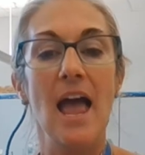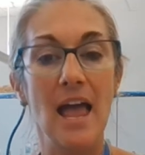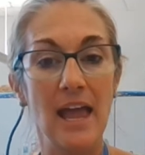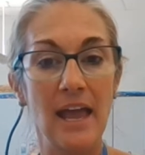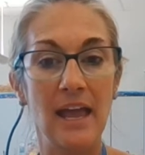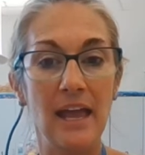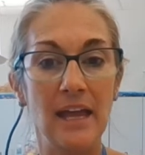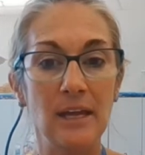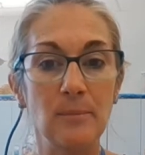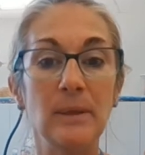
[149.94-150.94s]

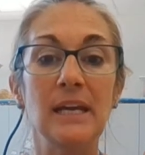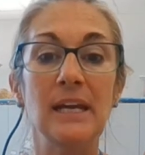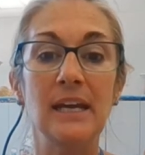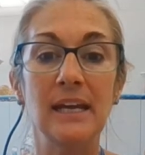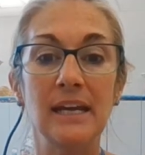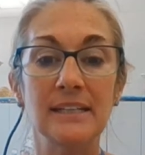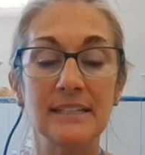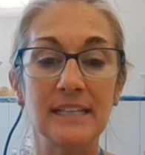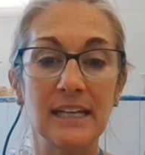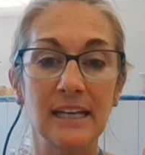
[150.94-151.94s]
A, B,
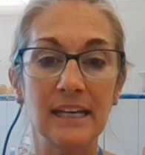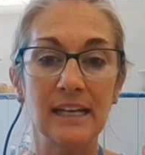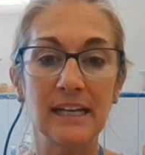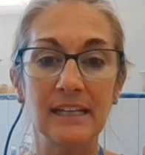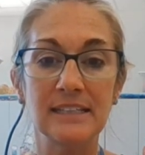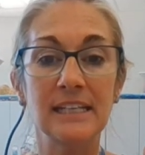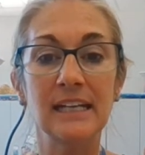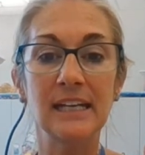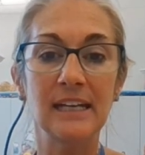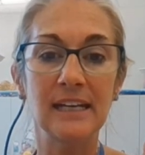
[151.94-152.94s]
C,
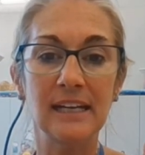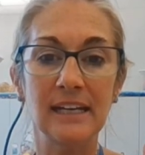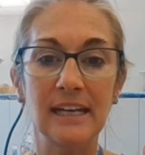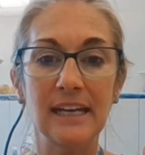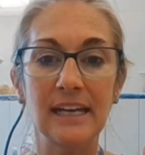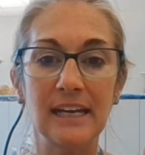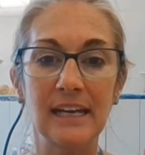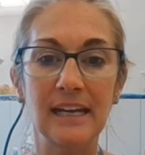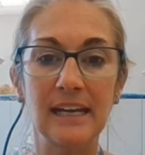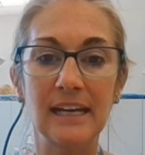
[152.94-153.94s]
D,
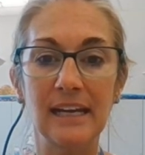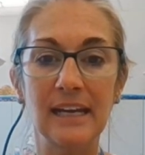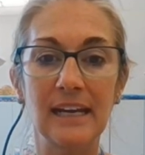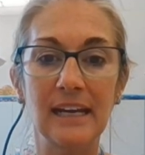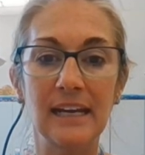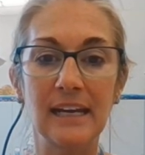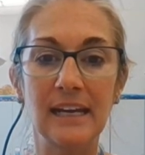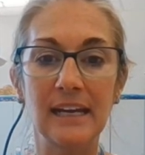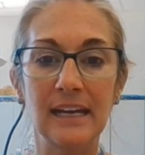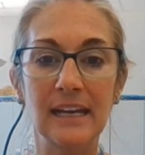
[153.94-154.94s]
E,
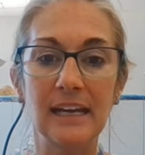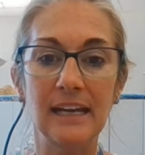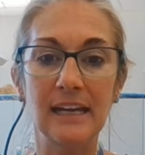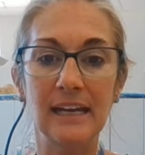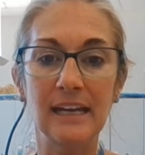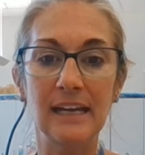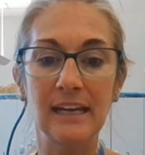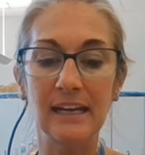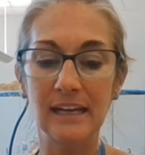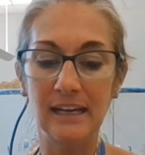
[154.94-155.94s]
E,
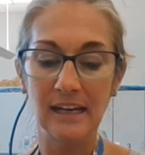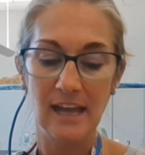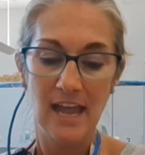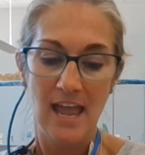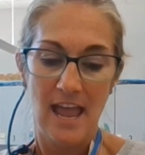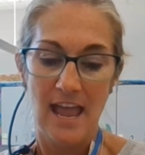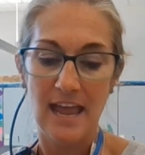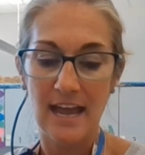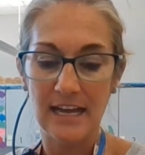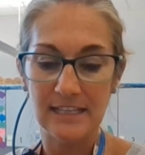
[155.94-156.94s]
E.
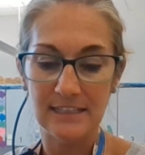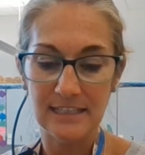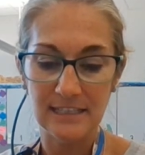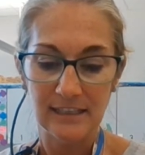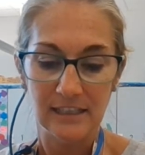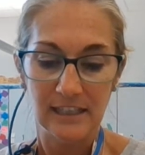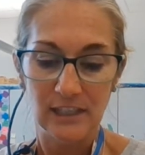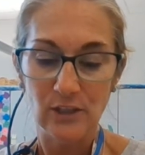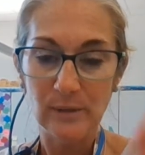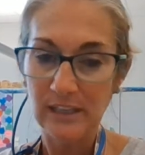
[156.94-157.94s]
And
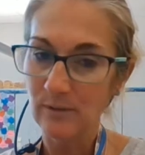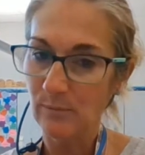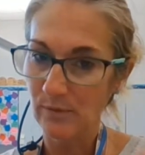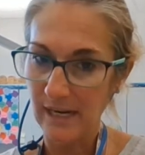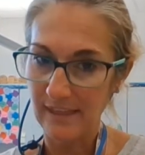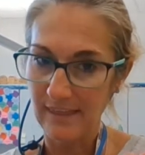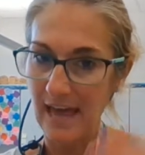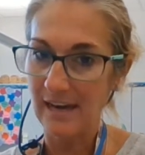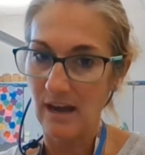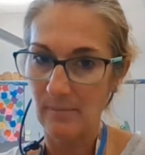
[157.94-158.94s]
you can even break
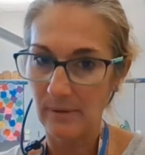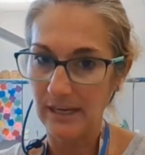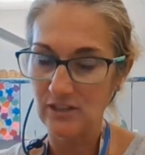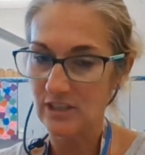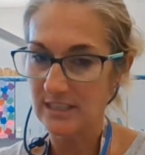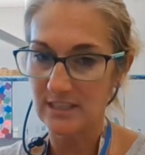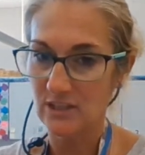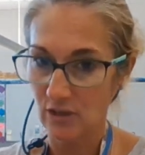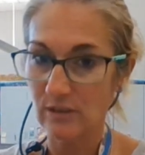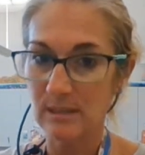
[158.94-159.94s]
that up and just
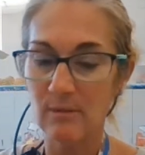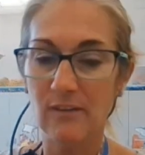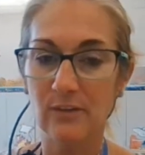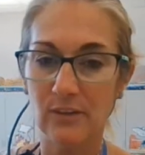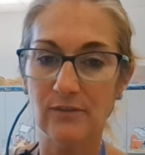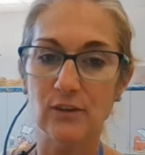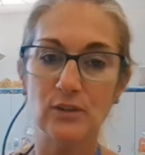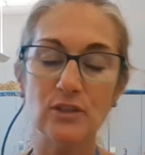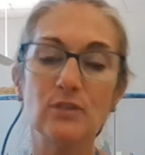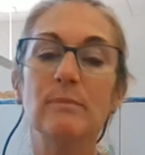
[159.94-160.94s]
start them off with the
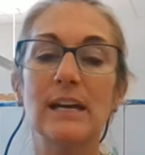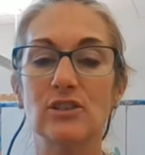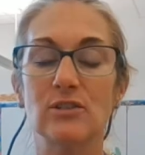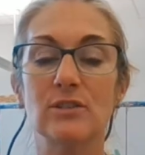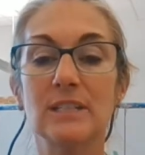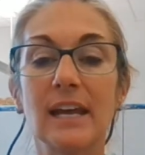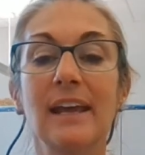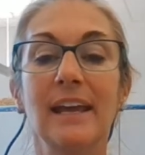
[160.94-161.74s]
first 2 measures.